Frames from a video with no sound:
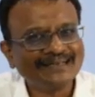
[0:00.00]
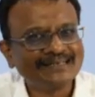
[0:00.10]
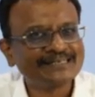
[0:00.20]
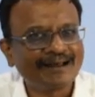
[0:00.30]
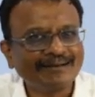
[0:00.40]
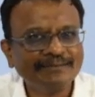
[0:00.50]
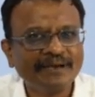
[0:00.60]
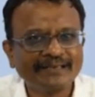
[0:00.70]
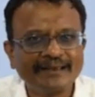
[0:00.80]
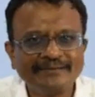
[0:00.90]
I started my
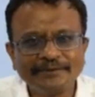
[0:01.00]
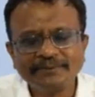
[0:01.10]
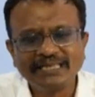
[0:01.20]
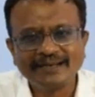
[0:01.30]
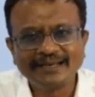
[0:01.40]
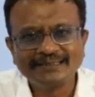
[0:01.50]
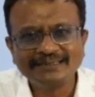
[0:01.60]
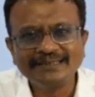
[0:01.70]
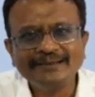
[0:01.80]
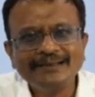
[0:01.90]
career with NIT.